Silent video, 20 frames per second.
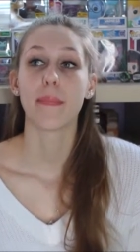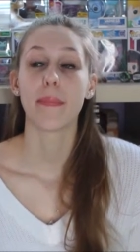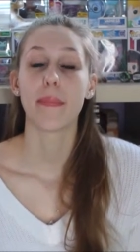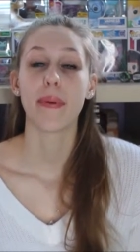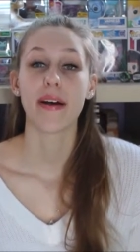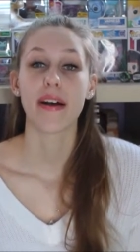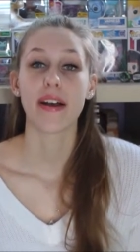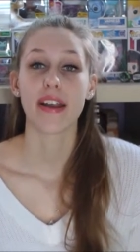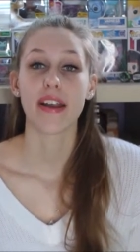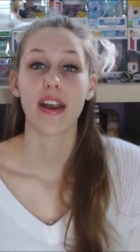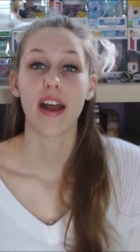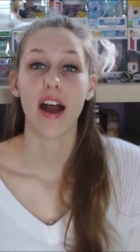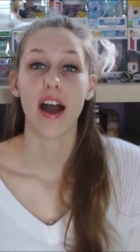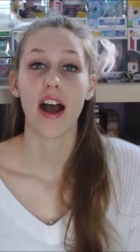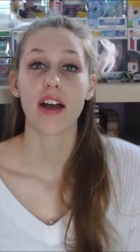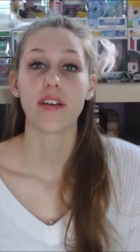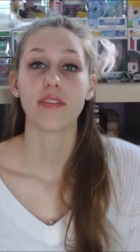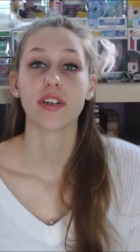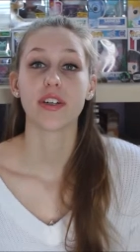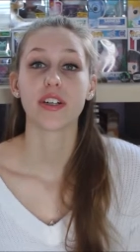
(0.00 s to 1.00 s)
but
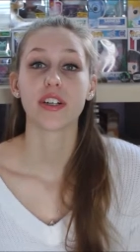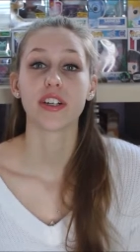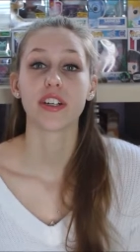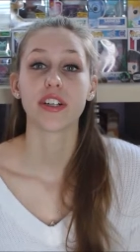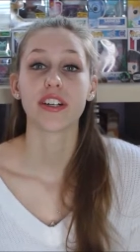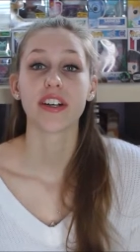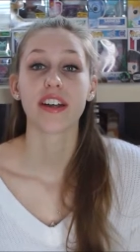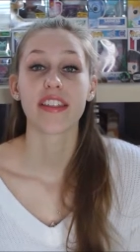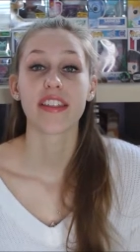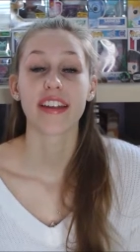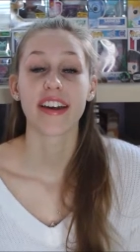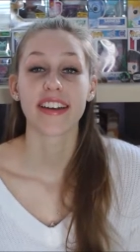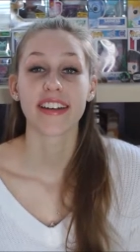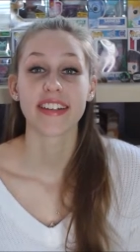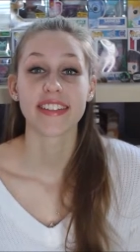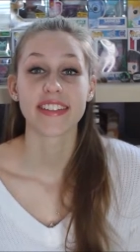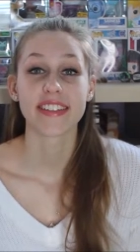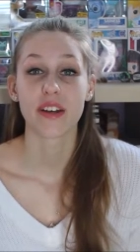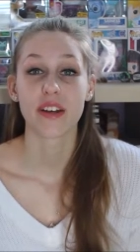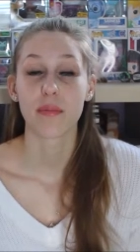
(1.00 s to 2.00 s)
I've heard that
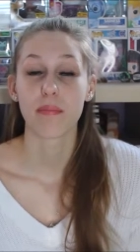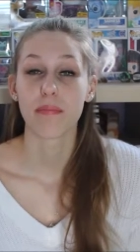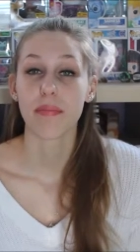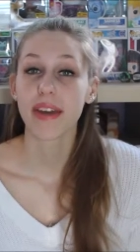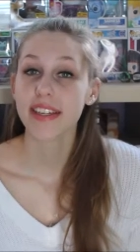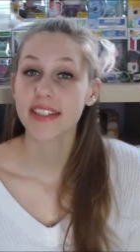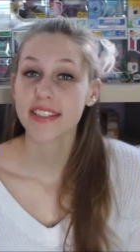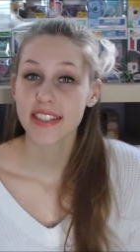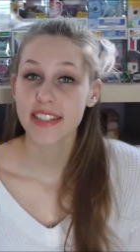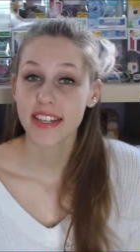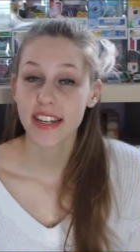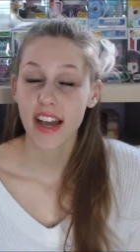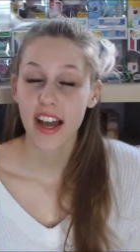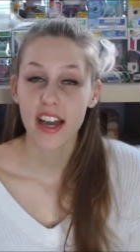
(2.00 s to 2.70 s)
it's amazing.